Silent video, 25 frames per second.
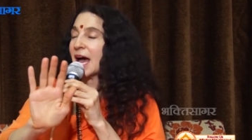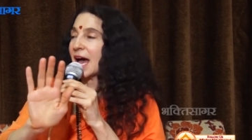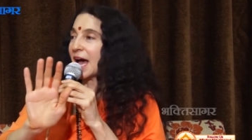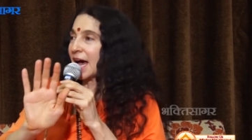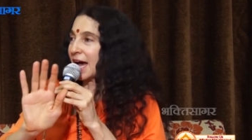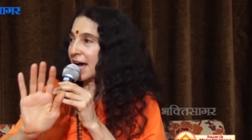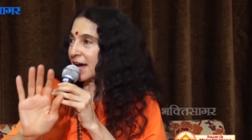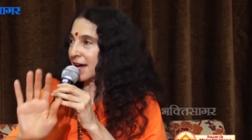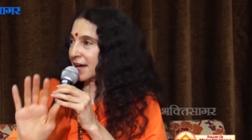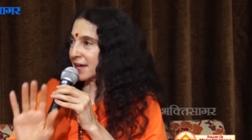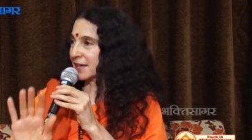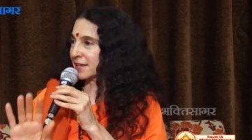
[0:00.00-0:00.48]

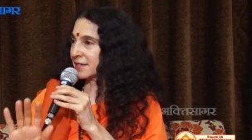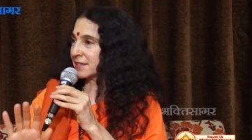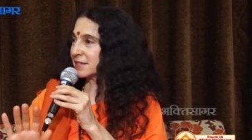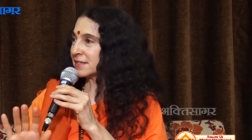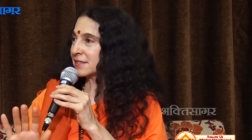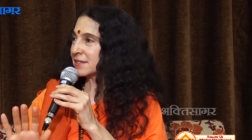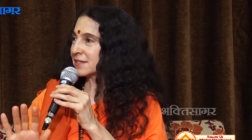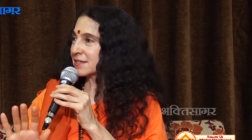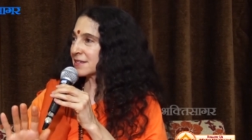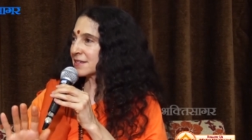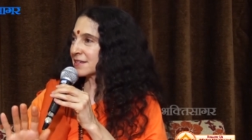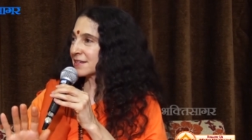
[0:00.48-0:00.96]

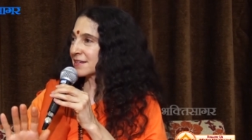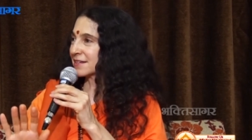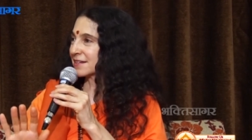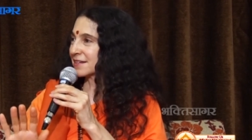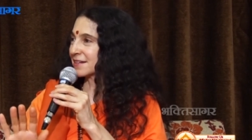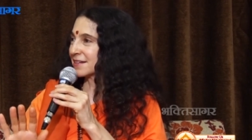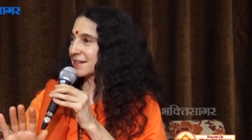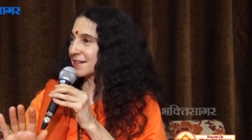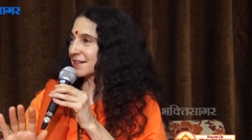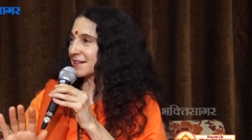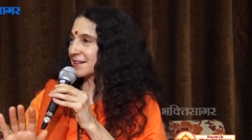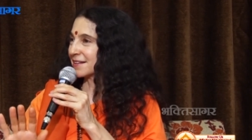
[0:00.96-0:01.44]
And
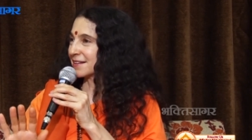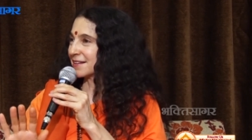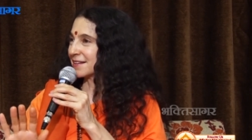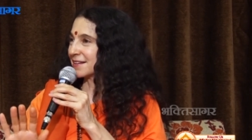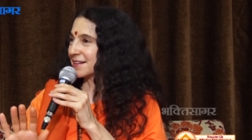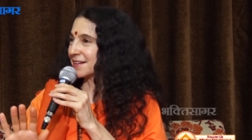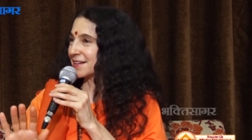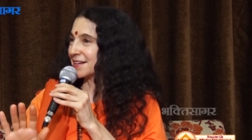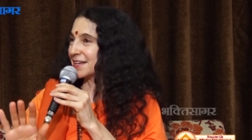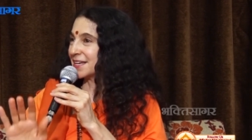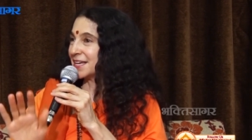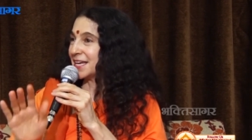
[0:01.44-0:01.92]

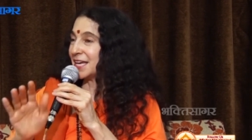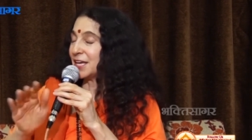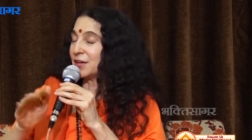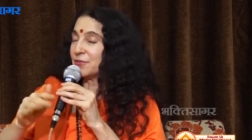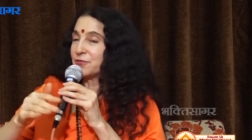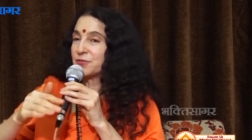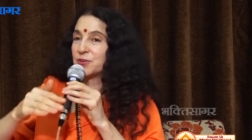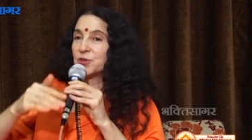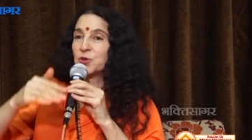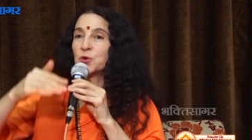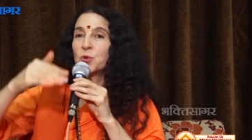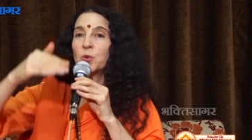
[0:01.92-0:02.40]

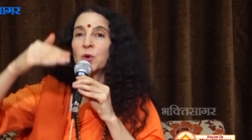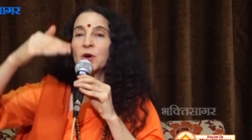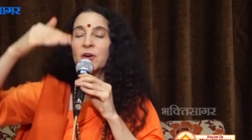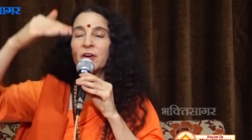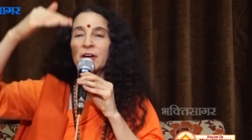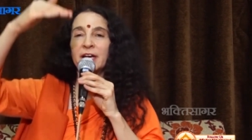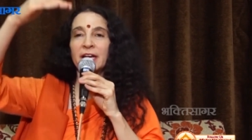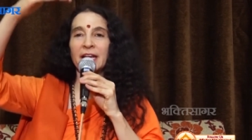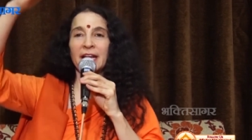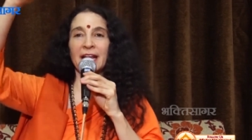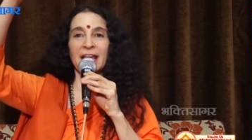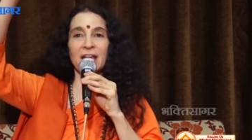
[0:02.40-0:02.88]
if you
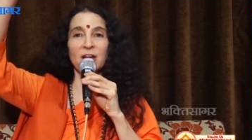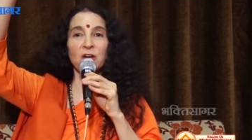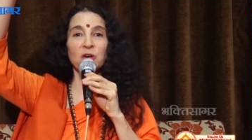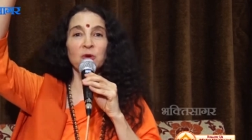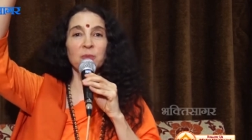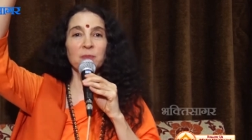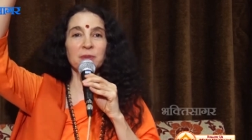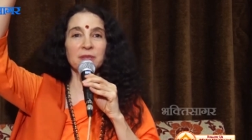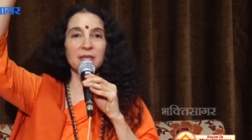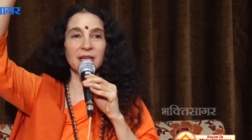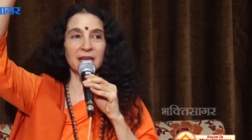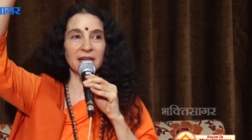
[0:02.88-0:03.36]
were in an
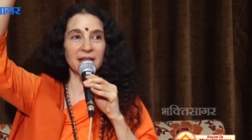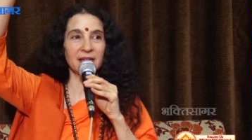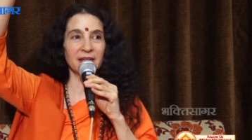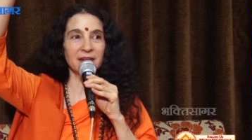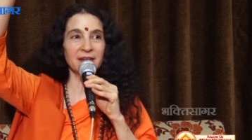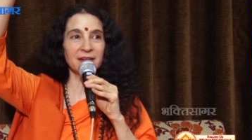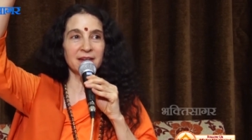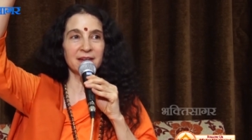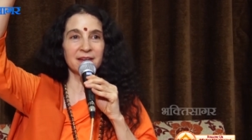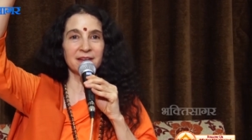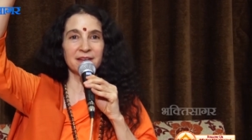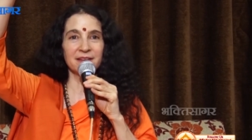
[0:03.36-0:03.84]

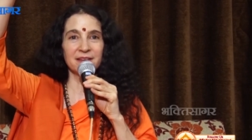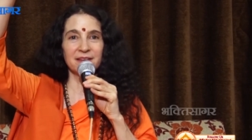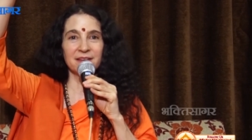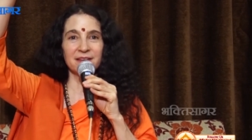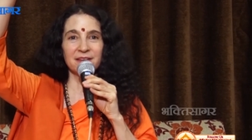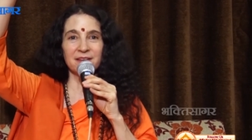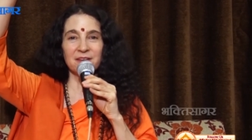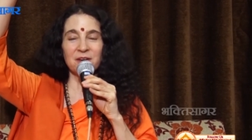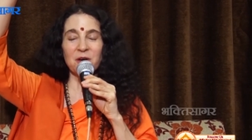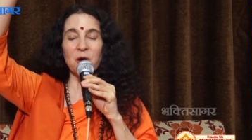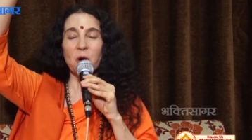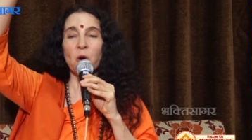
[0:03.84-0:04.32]
airplane
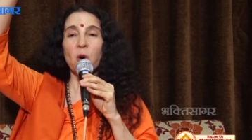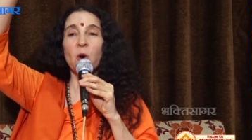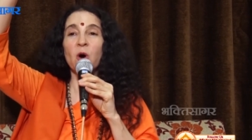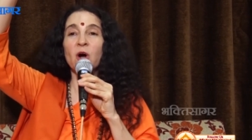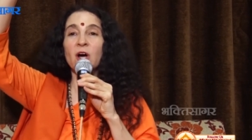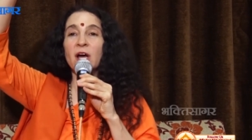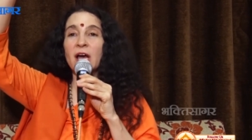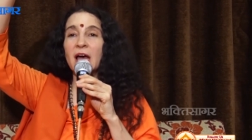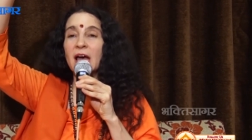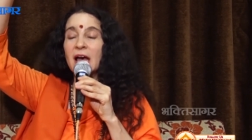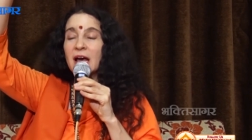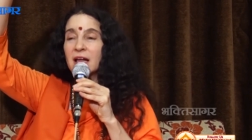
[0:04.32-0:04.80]

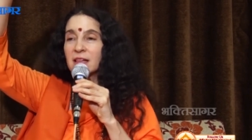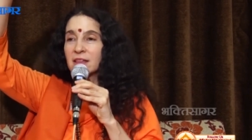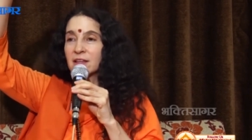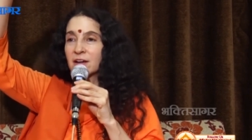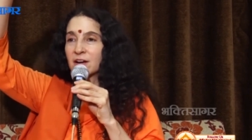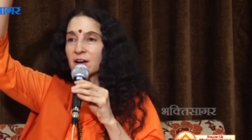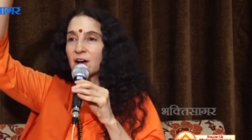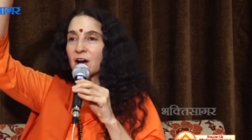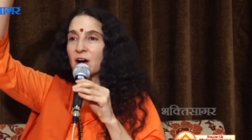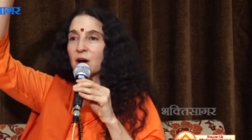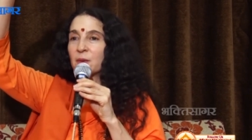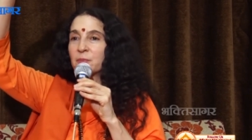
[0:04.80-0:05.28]
or a
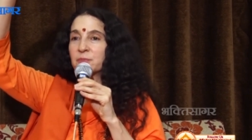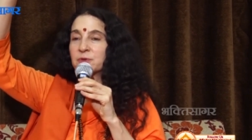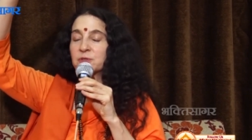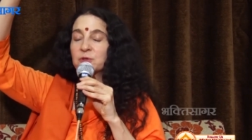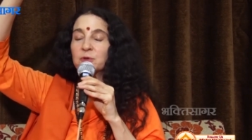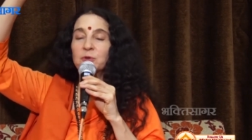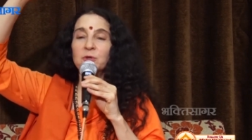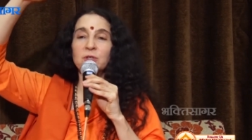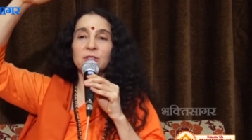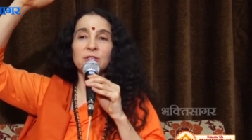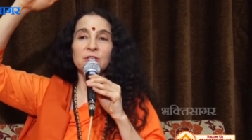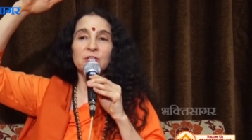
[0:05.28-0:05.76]

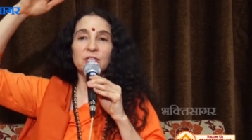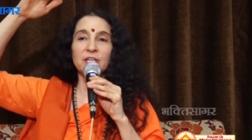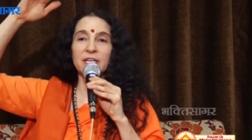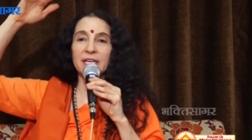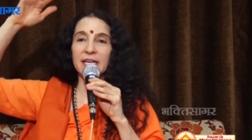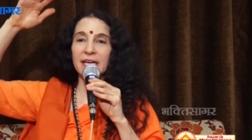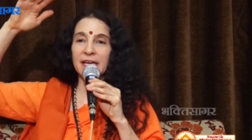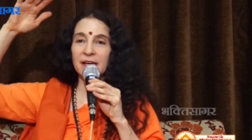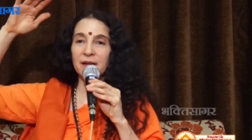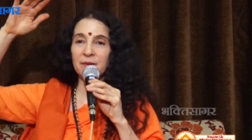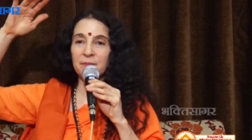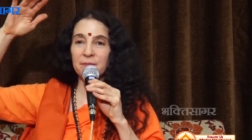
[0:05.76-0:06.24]
helicopter or
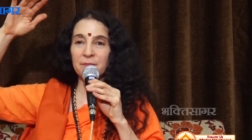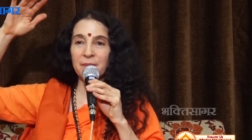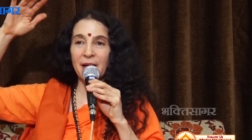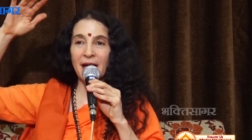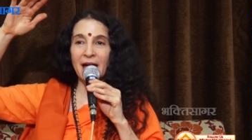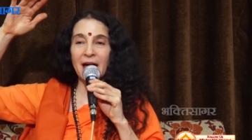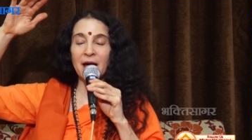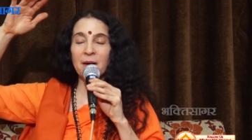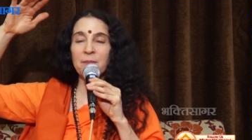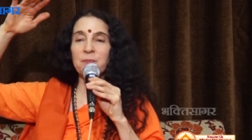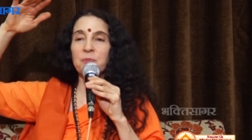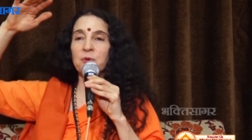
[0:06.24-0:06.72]
looking at a
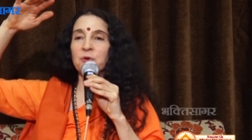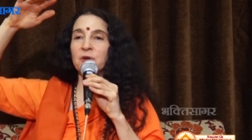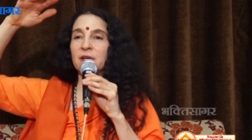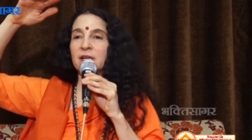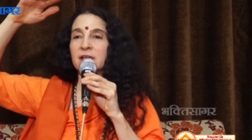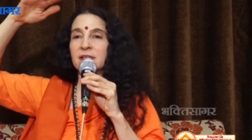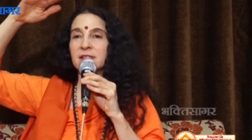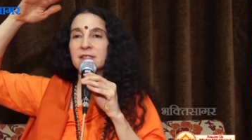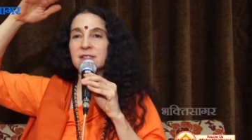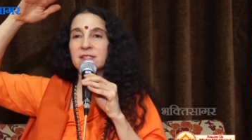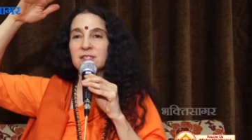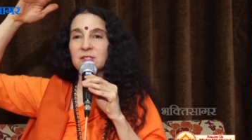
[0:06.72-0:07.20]
map or
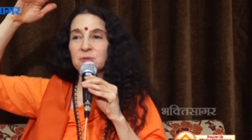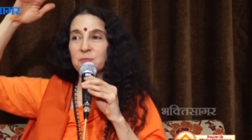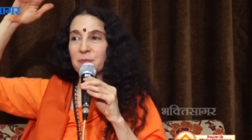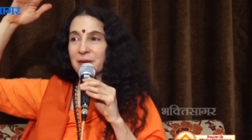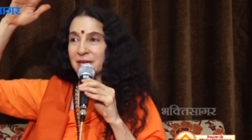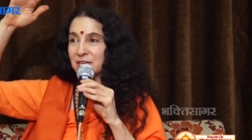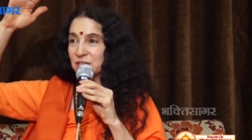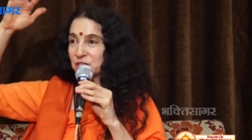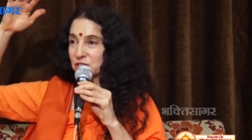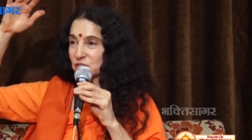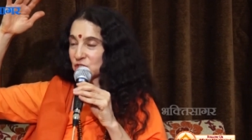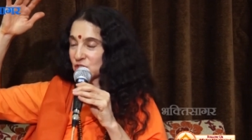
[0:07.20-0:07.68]
in a
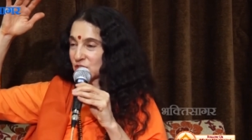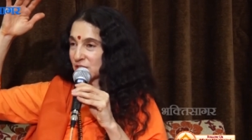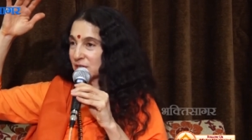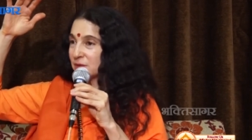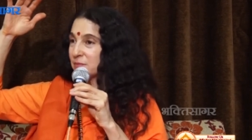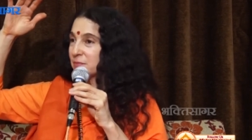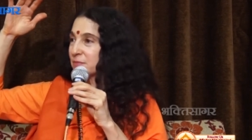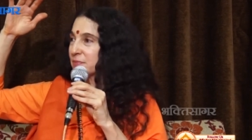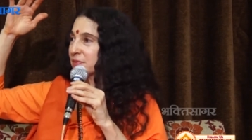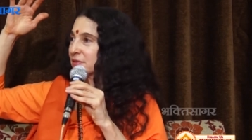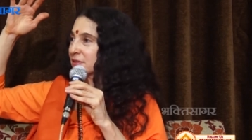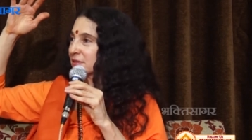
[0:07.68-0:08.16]

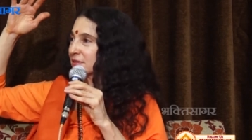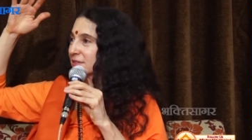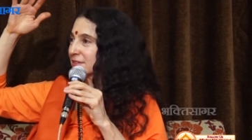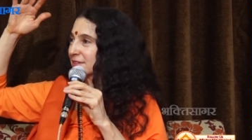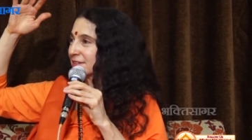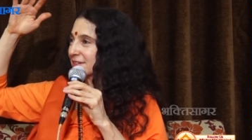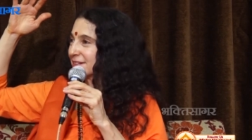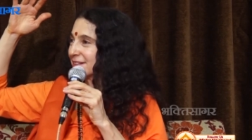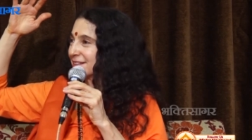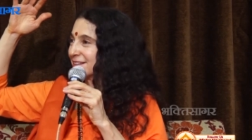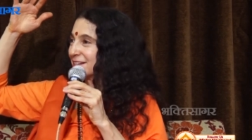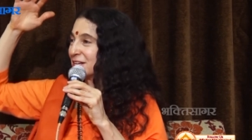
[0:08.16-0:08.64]
spaceship,
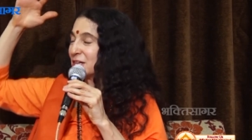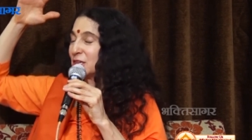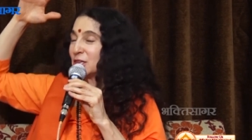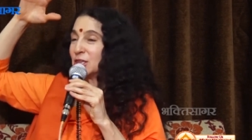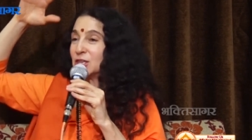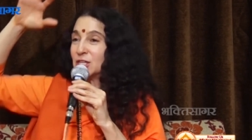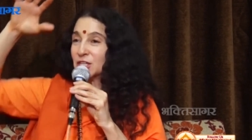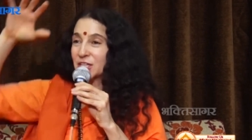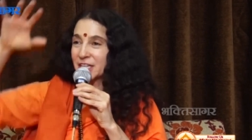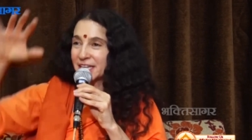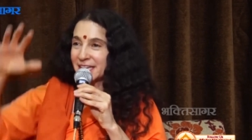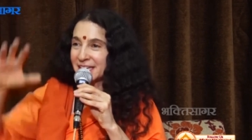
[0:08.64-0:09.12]

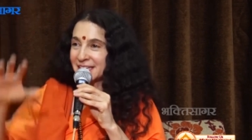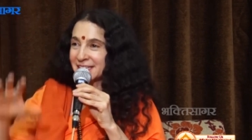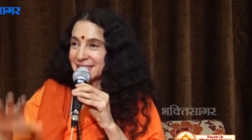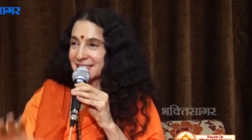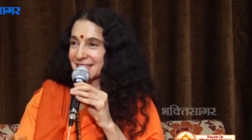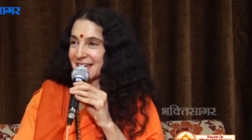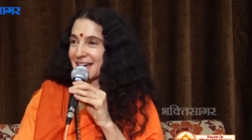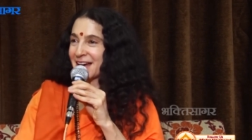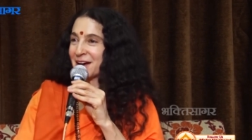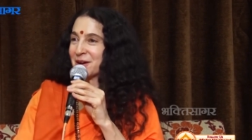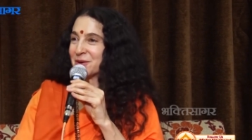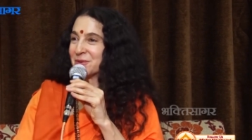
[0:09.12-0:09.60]
looking
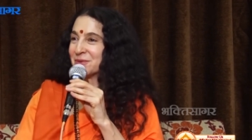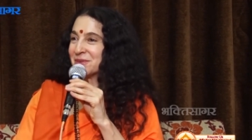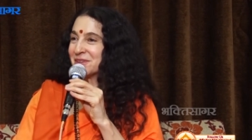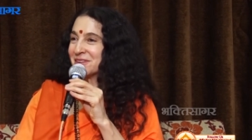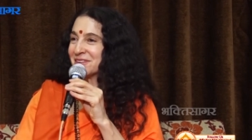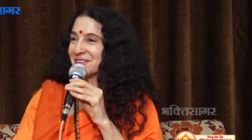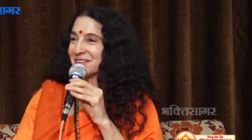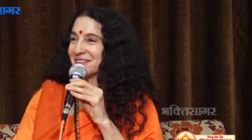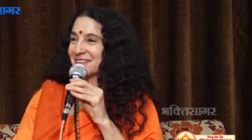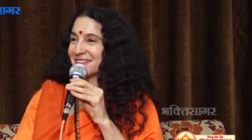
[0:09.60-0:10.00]
down,